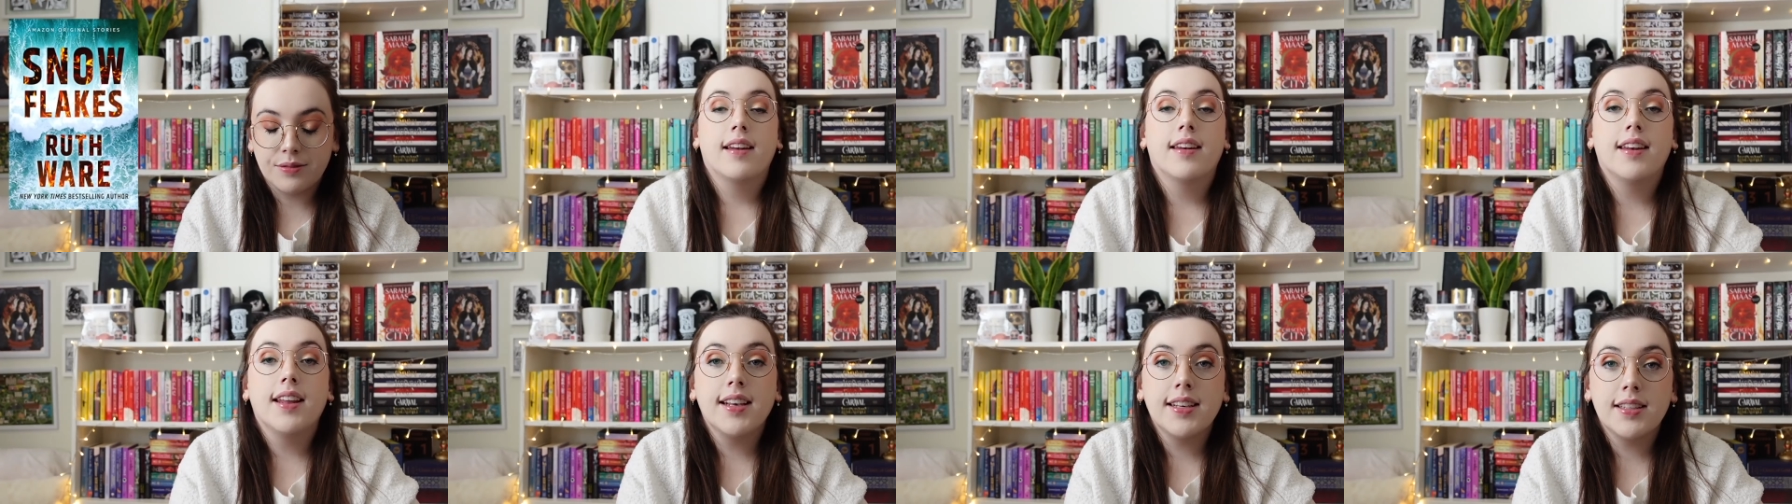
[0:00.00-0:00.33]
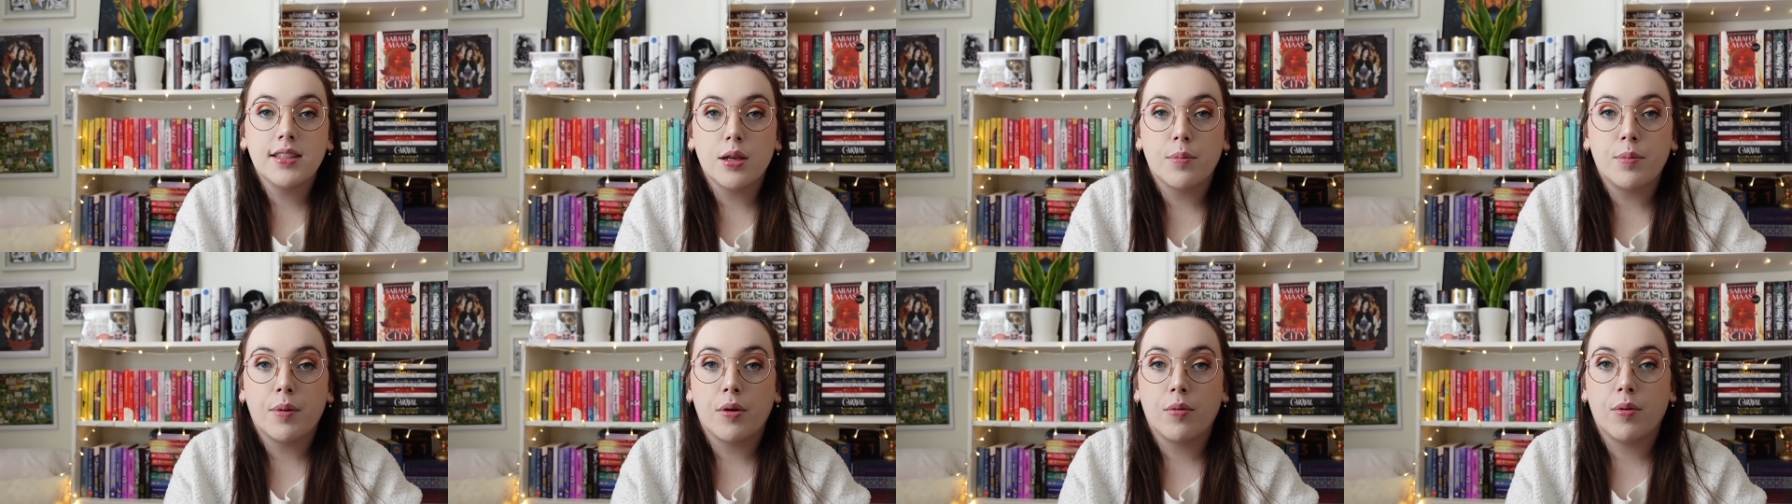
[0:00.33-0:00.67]

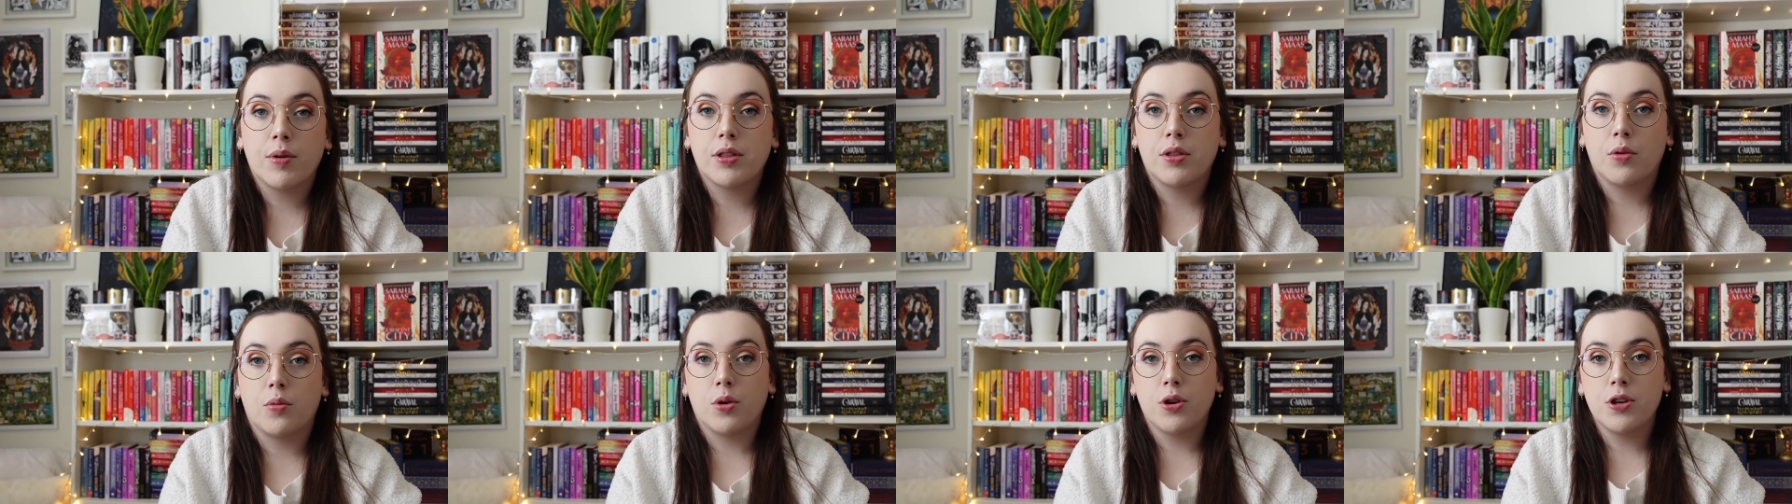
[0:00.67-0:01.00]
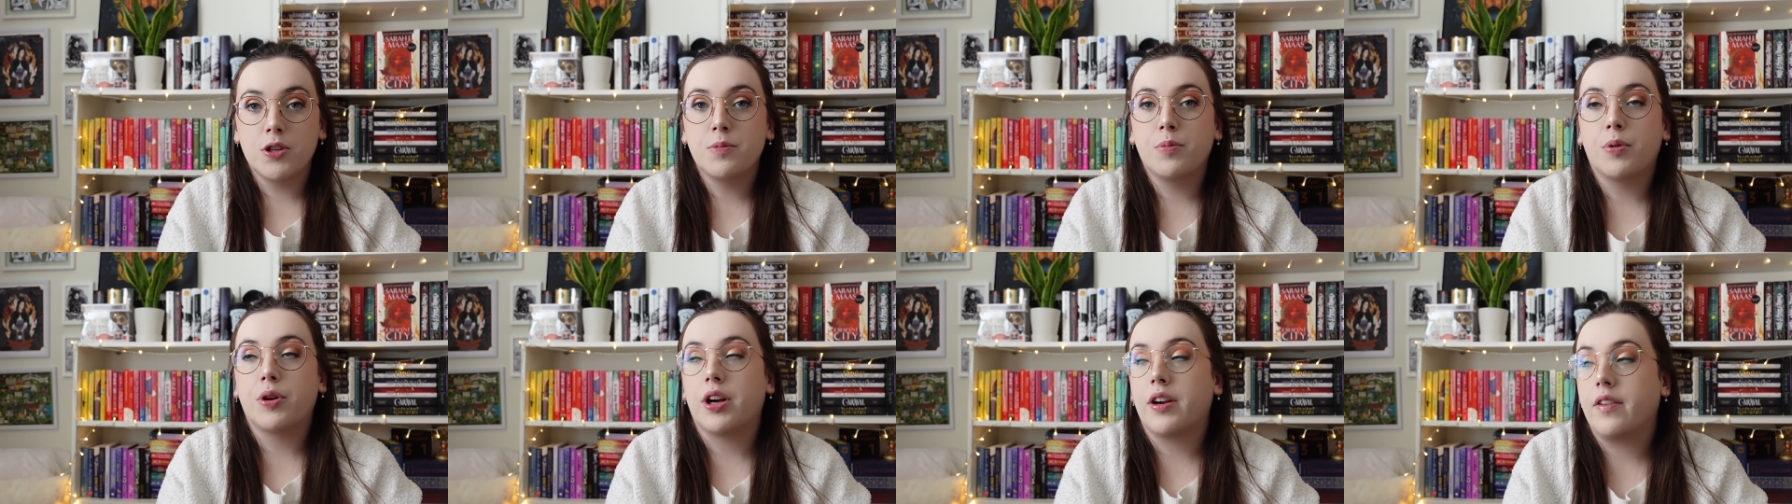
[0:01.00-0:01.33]
Next up, I read the
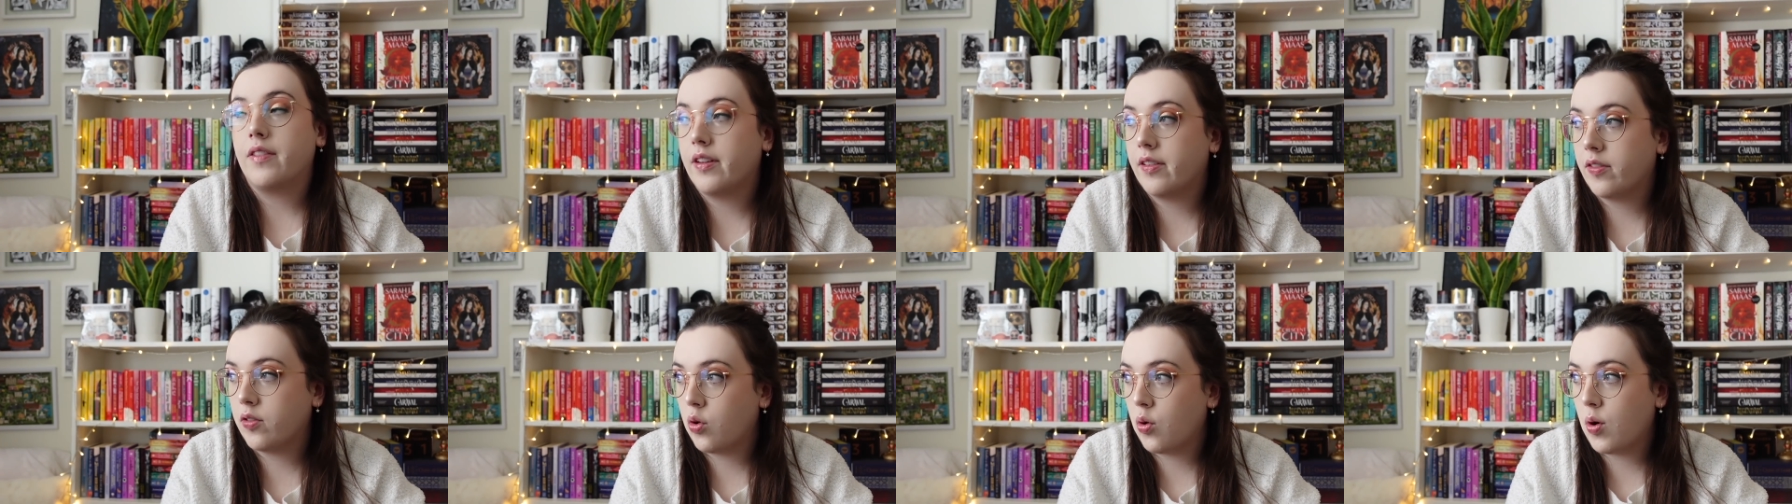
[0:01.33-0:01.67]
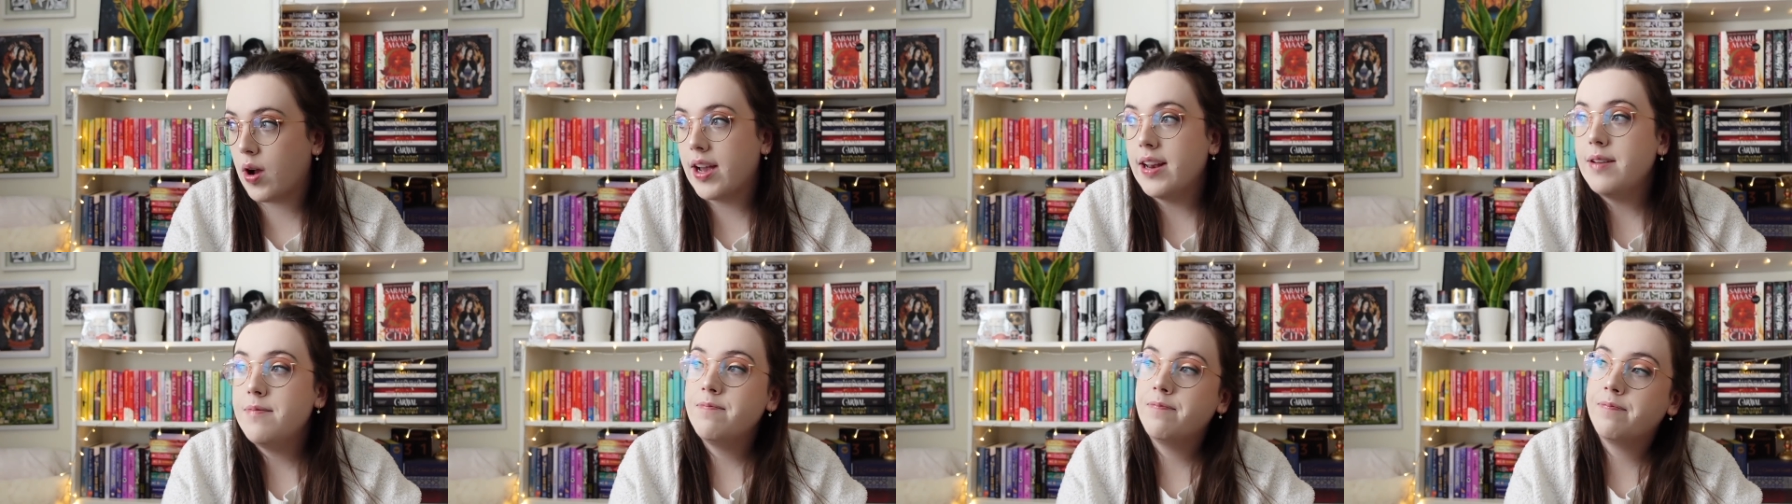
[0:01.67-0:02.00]
worst book I've ever
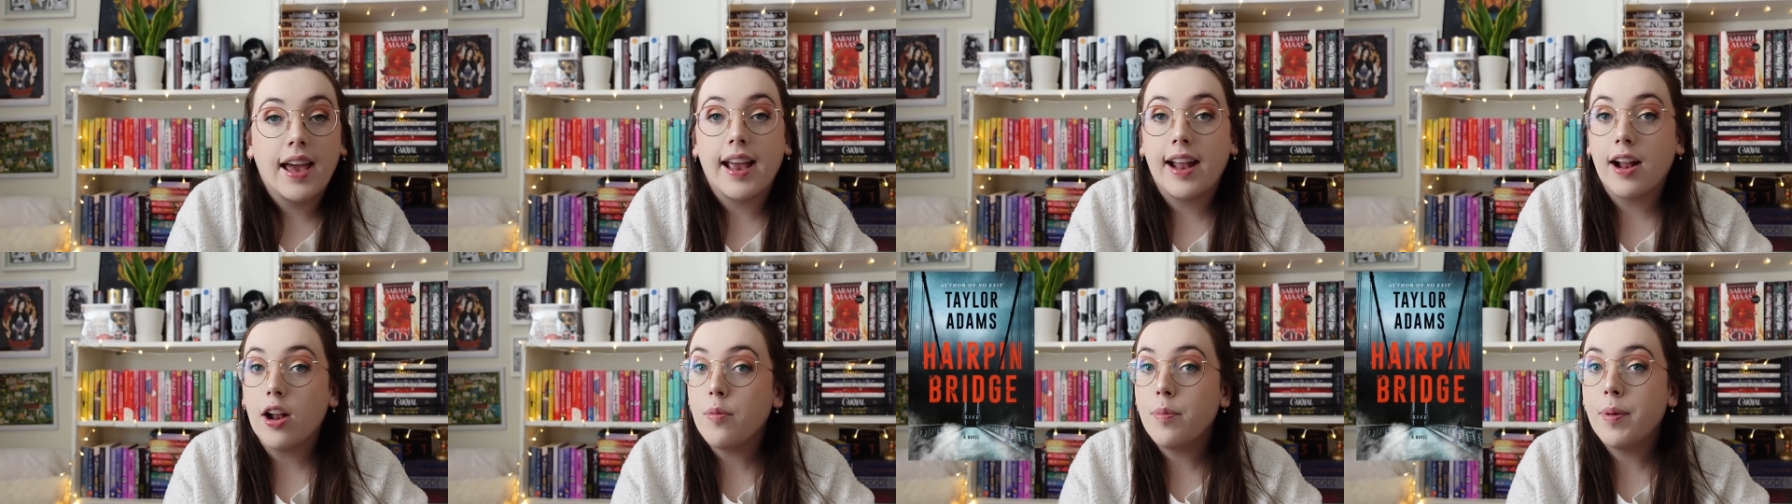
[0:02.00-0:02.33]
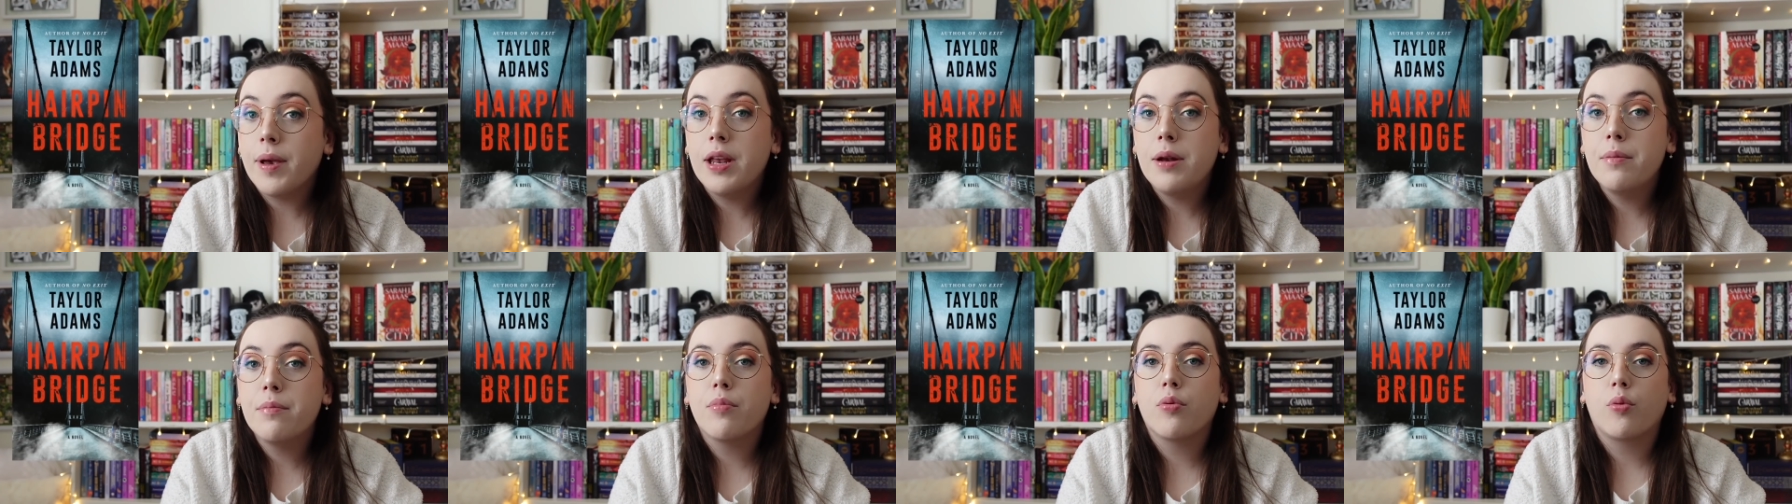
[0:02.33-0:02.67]
read,
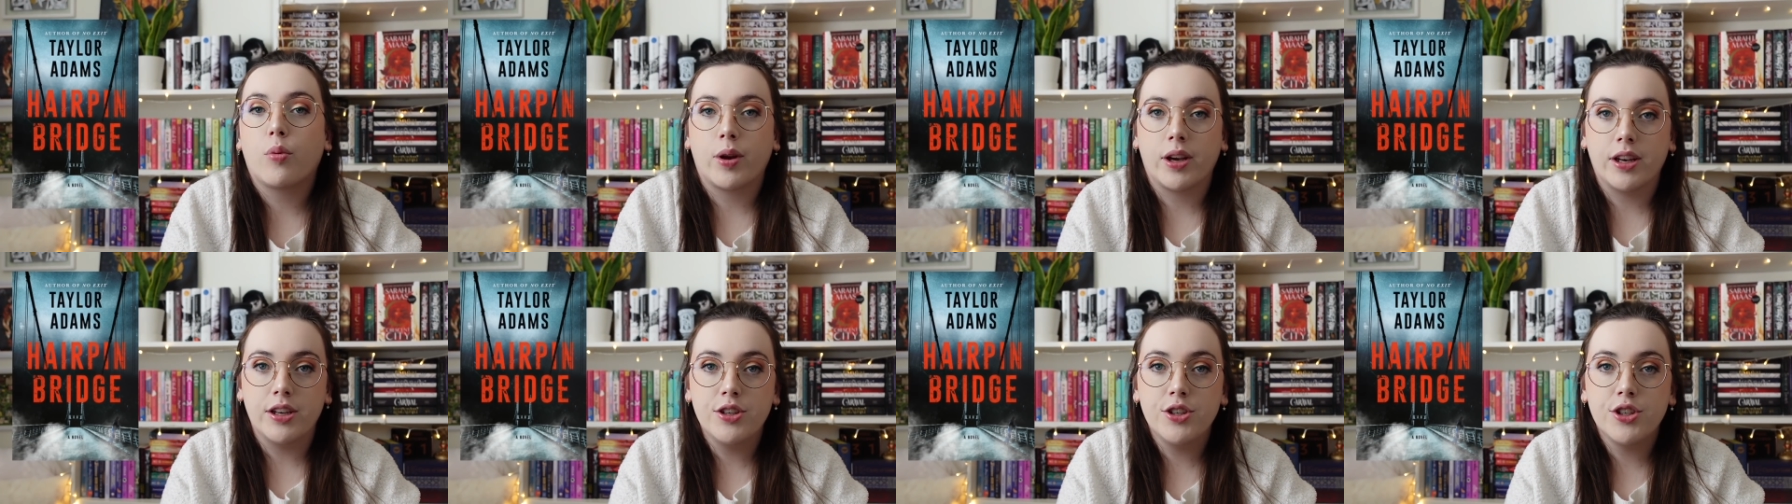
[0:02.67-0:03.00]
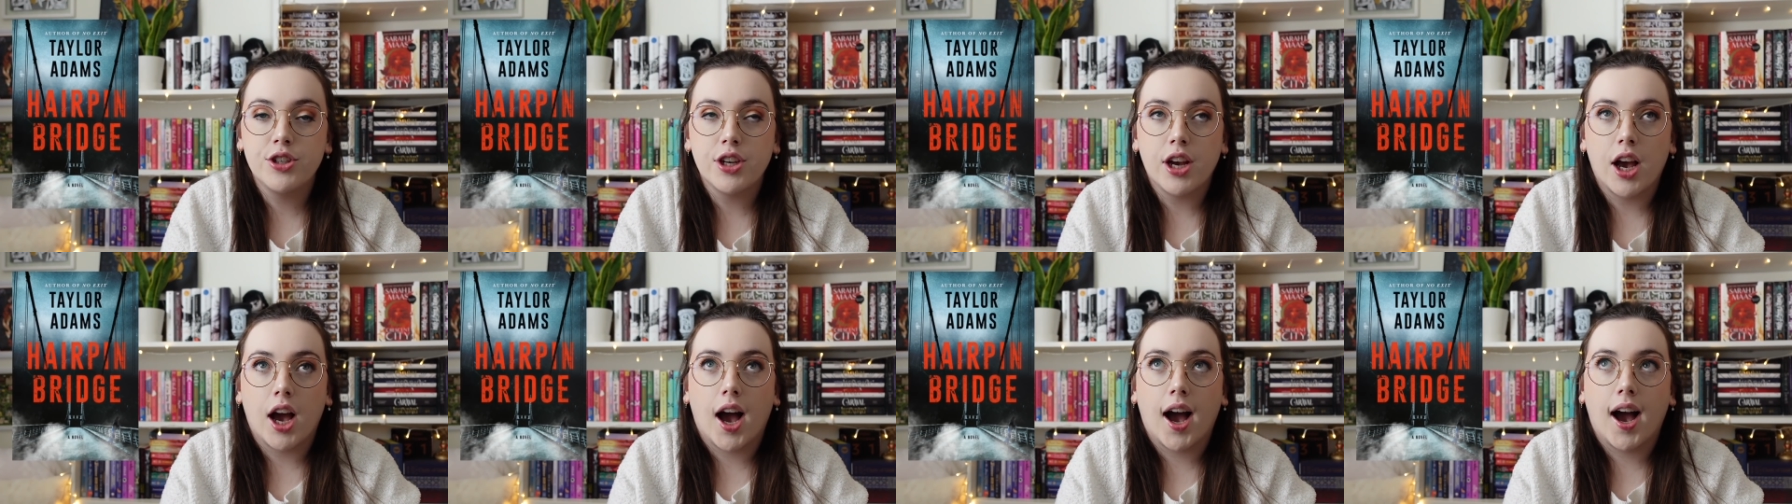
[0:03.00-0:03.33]
Hairpin Bridge.